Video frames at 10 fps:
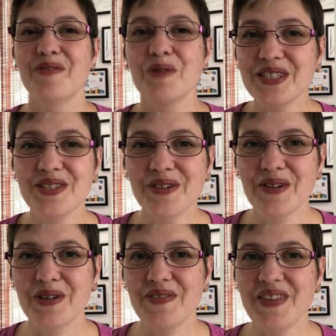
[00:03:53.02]
Once you get
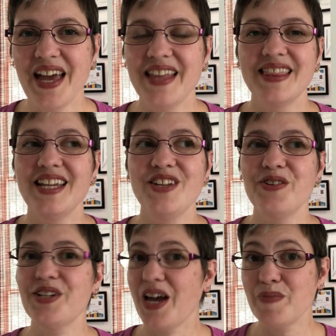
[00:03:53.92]
rid of that, then your
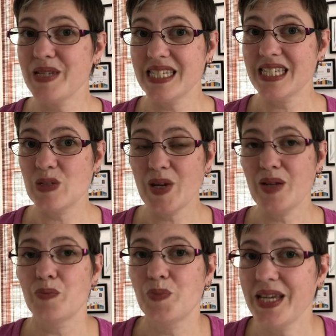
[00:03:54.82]
time isn't
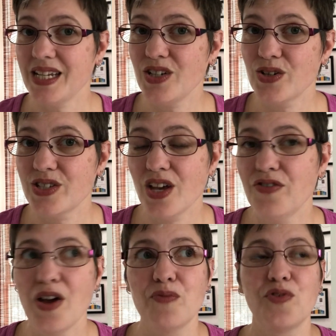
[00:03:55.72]
spent beating yourself
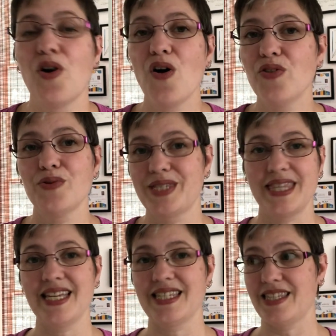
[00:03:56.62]
up for all those
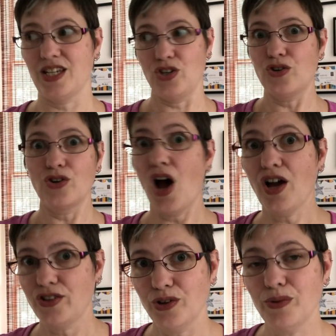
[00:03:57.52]
things that you're
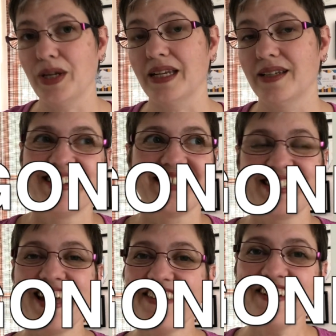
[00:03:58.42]
not doing, because
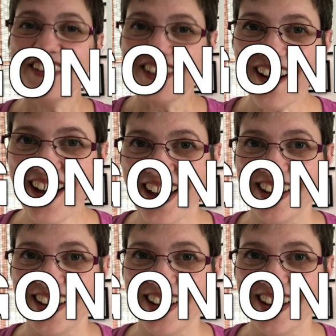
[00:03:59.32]
now they're